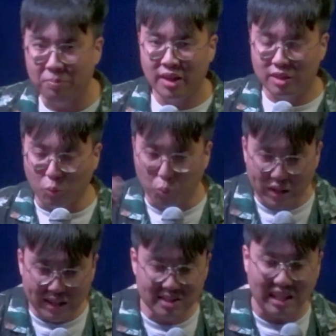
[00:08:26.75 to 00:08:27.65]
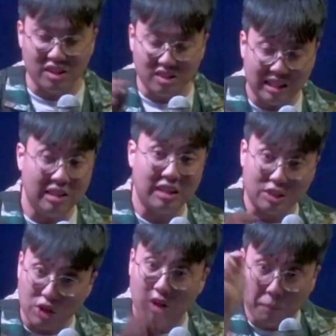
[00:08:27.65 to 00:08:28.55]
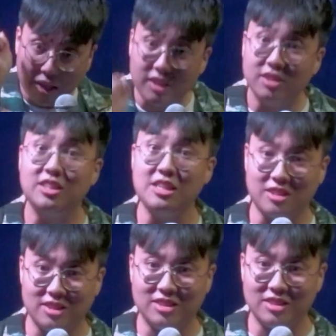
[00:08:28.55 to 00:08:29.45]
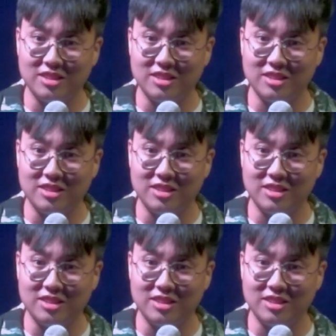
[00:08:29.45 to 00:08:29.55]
the words and the thing that Jeremiah sees.